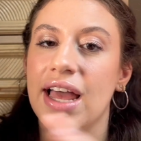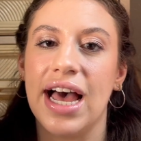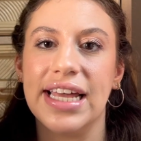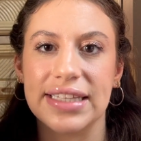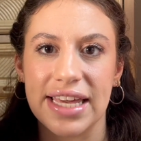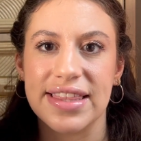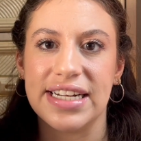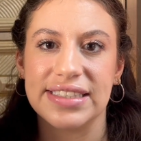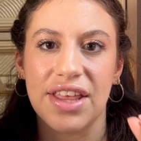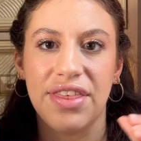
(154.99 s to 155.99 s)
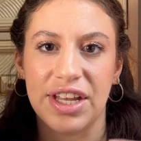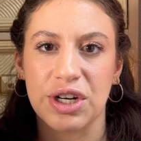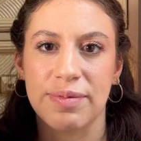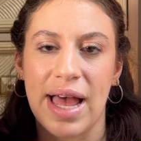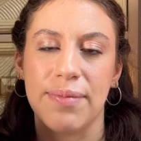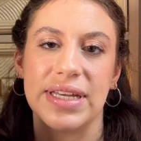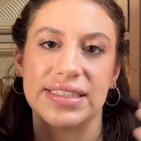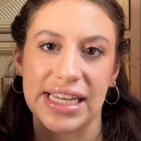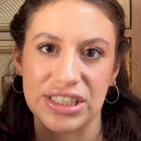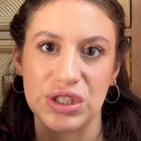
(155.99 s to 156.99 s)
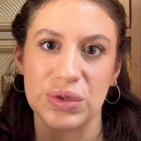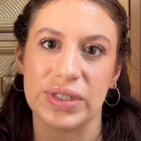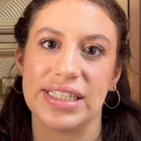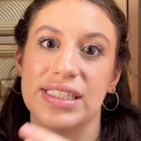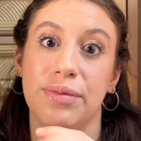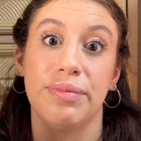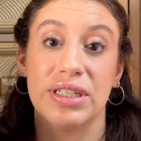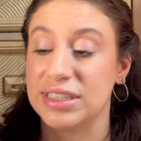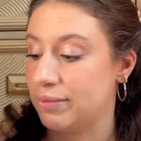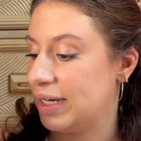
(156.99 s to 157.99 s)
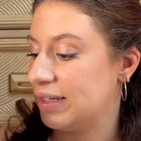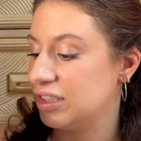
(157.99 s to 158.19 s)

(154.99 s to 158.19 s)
I like that it's a thinner matte because I do like to build up my